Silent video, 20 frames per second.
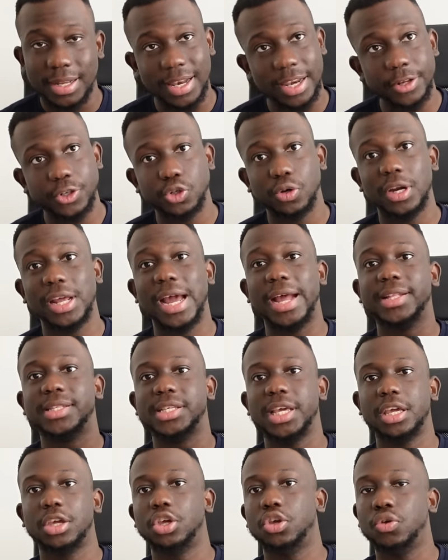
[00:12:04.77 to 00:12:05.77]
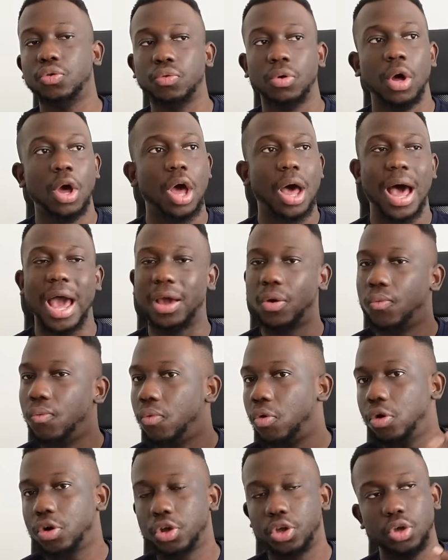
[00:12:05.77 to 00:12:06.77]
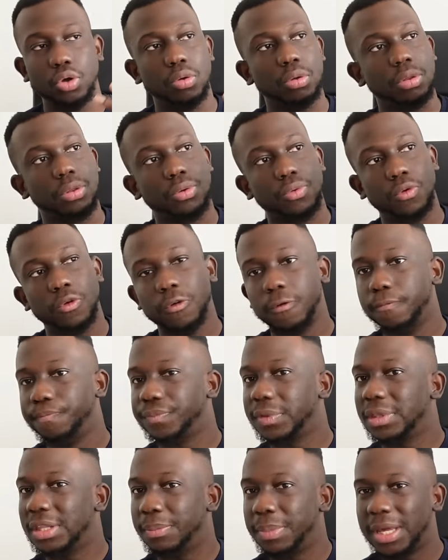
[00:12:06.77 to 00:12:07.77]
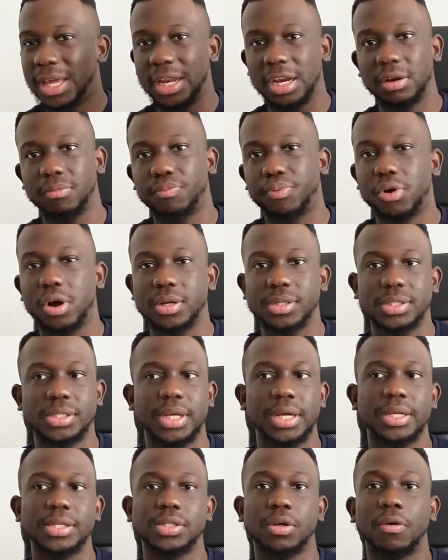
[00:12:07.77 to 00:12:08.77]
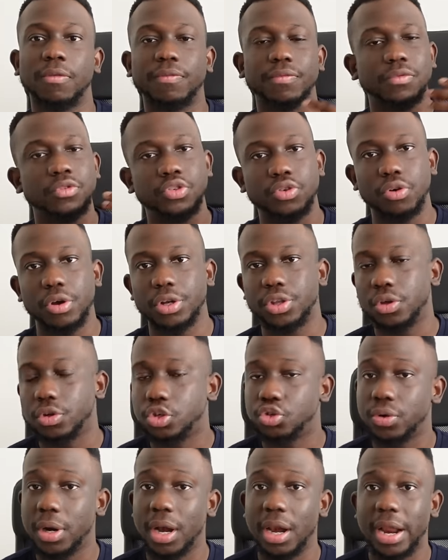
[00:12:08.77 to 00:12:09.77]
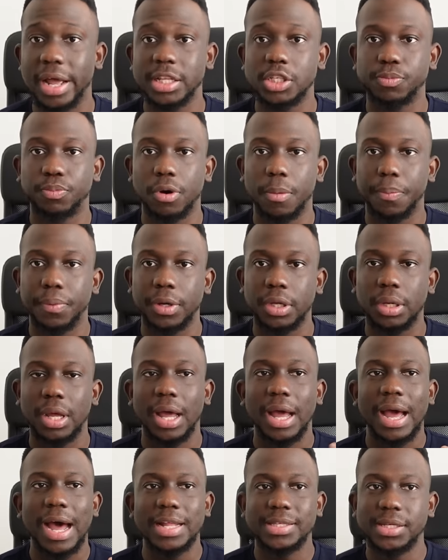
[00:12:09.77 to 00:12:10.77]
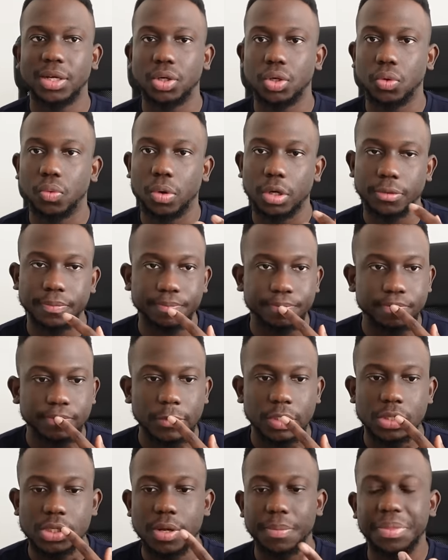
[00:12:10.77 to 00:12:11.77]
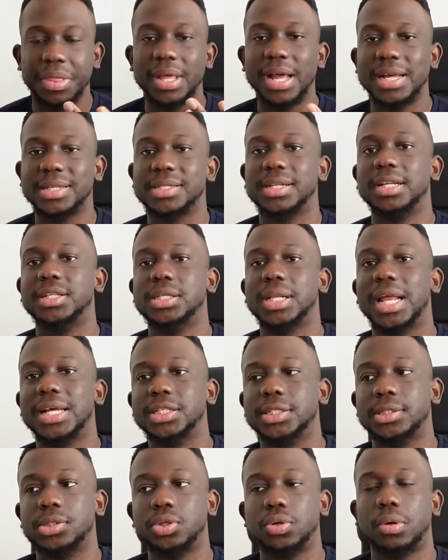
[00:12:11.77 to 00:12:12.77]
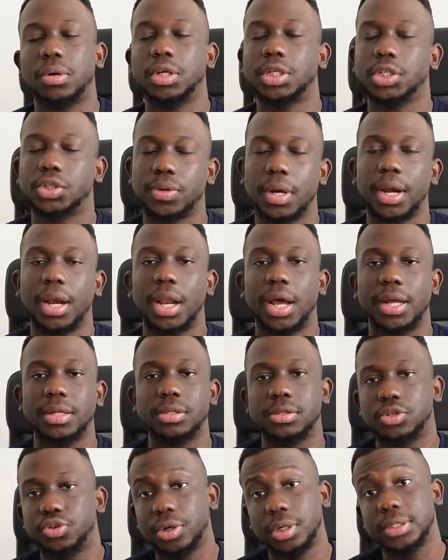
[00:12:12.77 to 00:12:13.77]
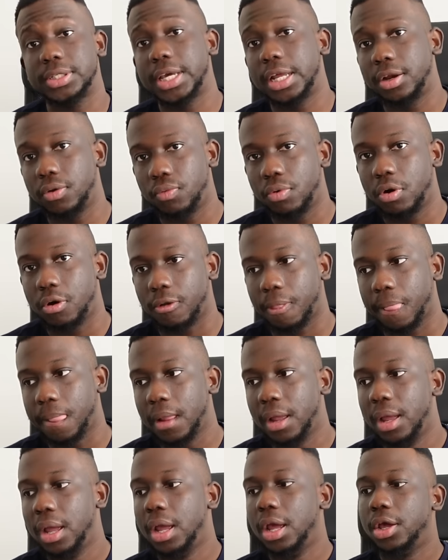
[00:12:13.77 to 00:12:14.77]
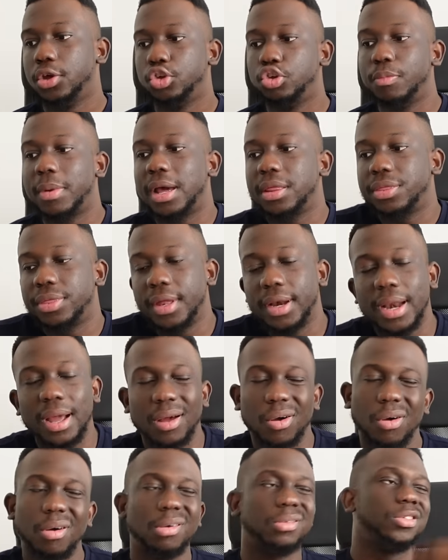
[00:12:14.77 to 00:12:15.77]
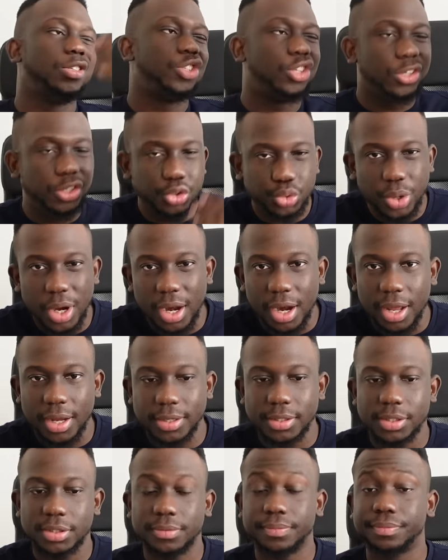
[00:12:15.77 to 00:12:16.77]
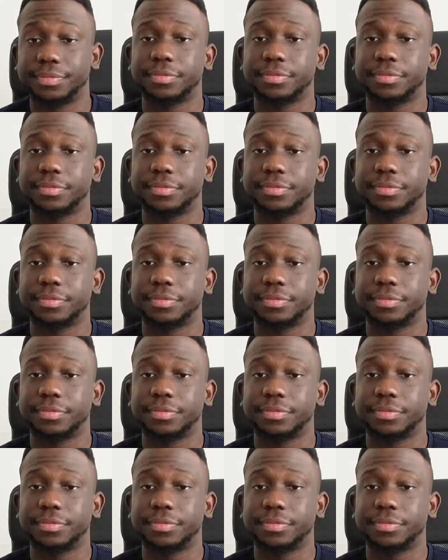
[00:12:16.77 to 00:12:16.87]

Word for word: Literally, I take you, I walk you through the beginning process of drawing your trend lines properly. I tell you what, something as little as drawing trend lines, traders get it wrong you might think like, oh, it's just trend lines.